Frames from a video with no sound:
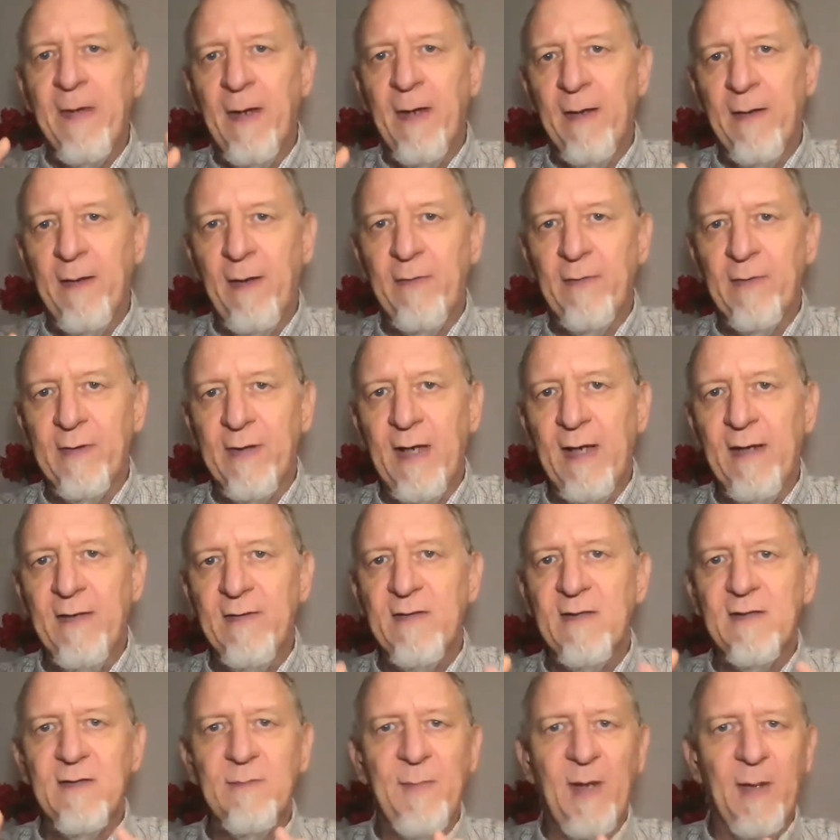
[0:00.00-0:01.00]
In other
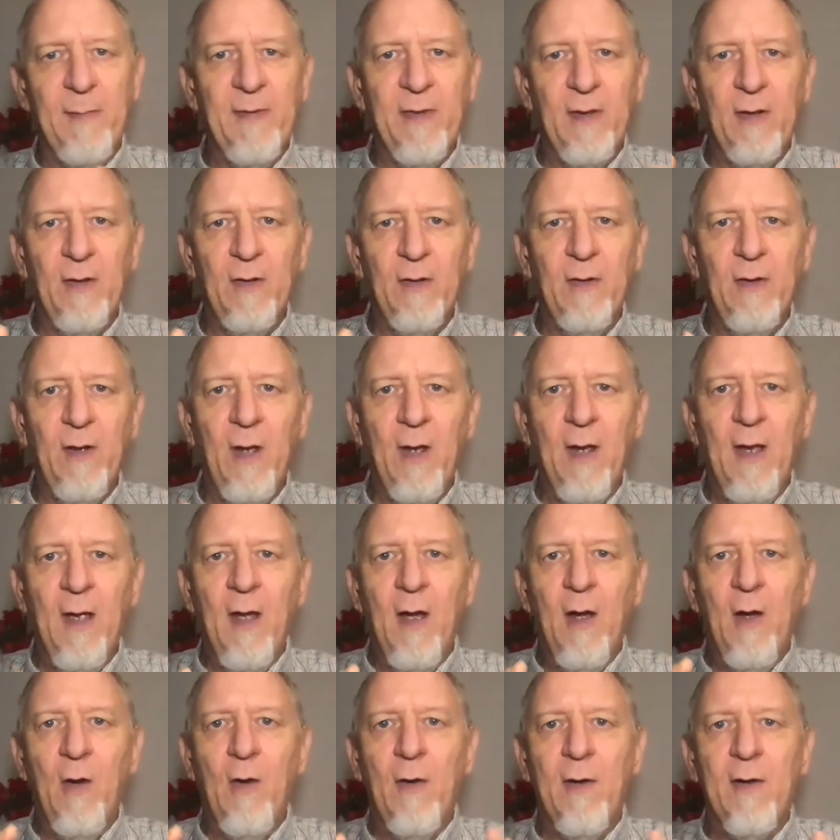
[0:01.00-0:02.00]
cases, maybe they're
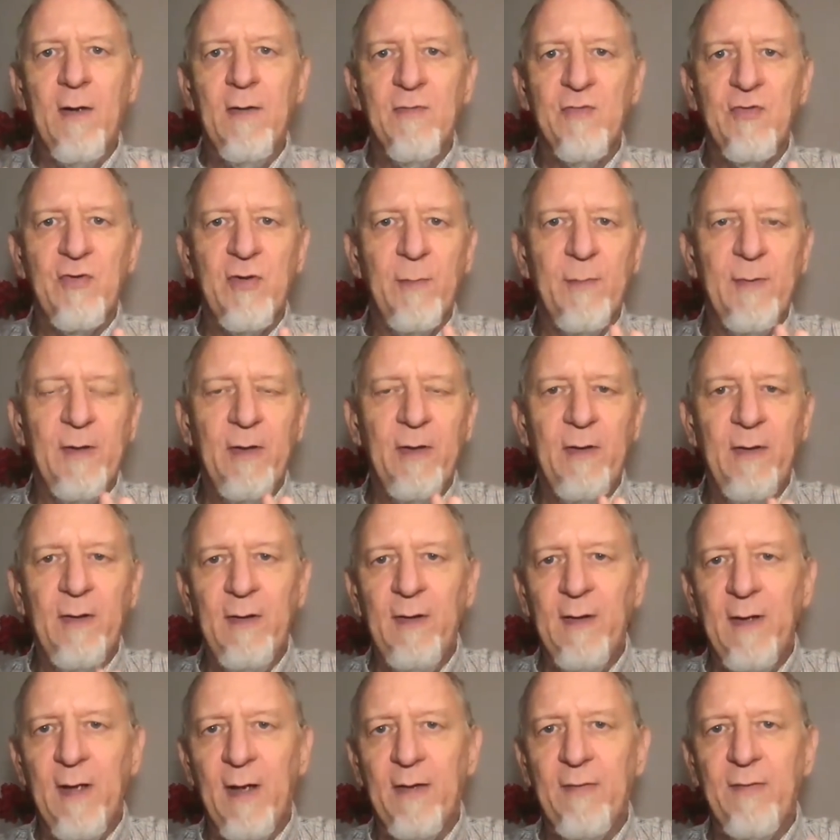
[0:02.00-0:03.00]

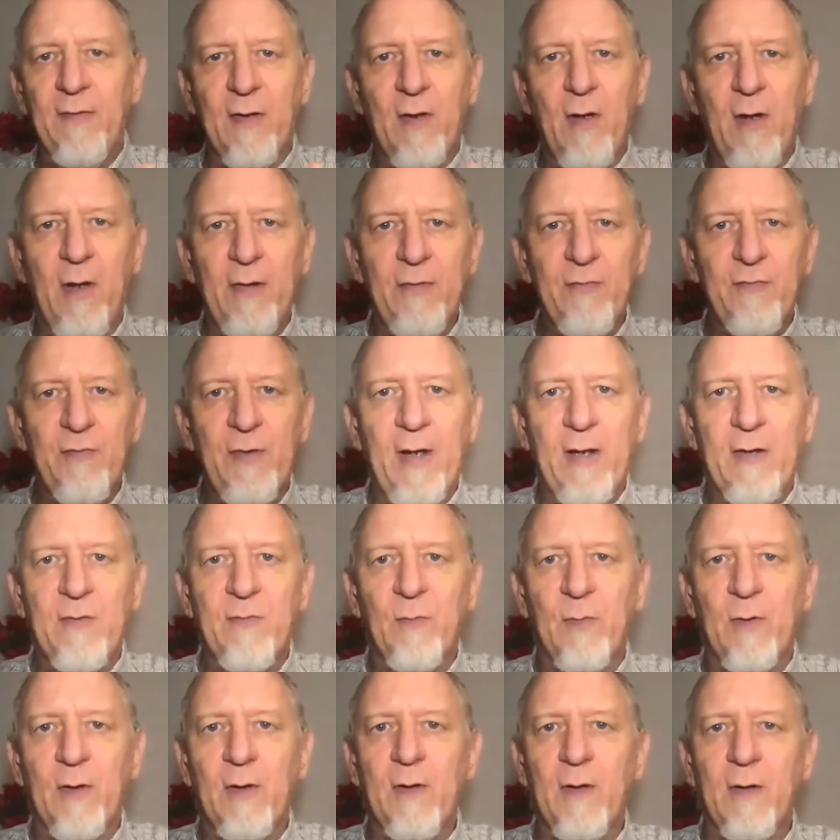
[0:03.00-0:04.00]
contributing as a contract
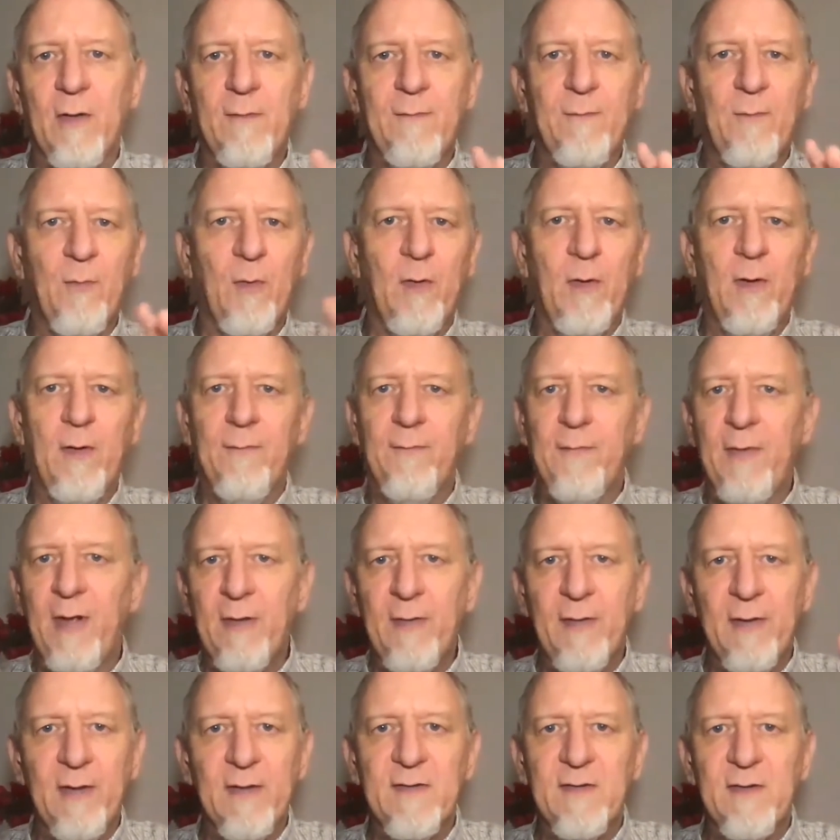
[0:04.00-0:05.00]
worker for
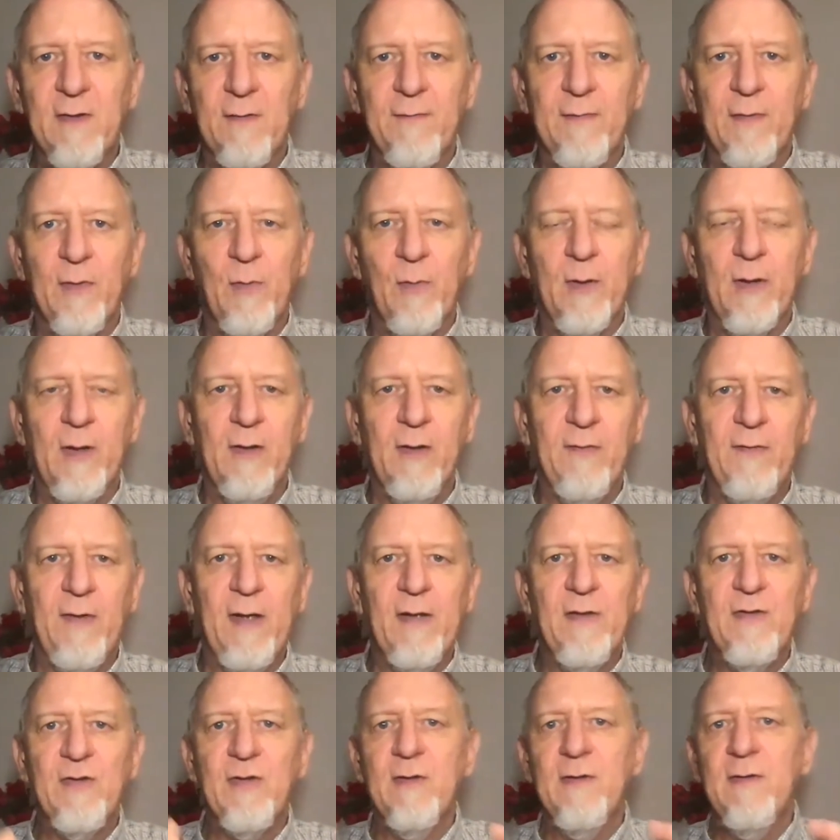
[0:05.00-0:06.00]
various different
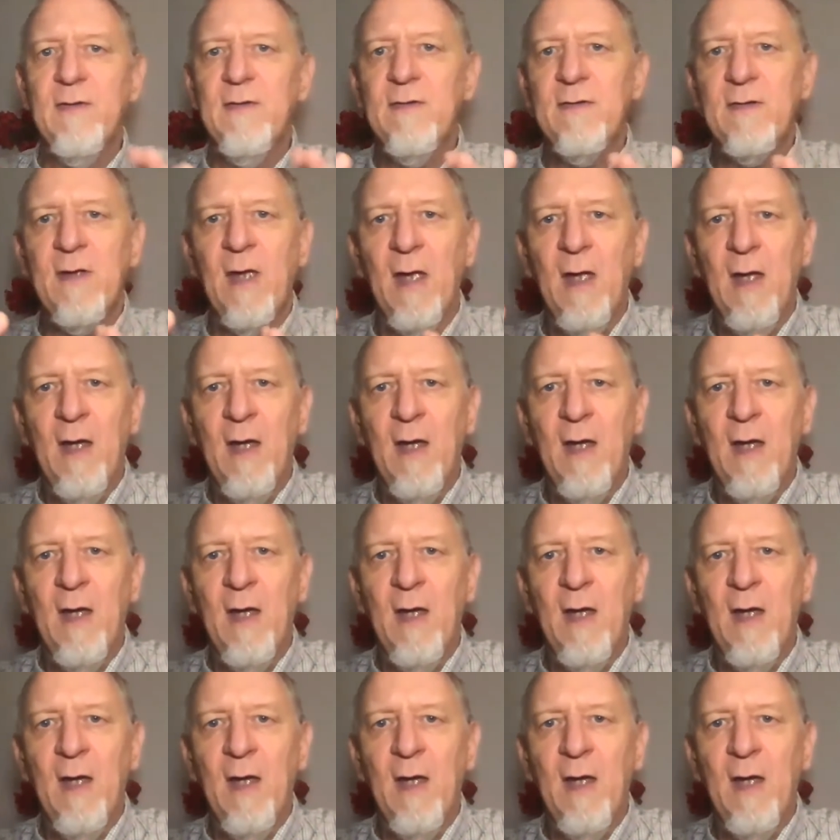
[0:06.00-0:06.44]
organizations,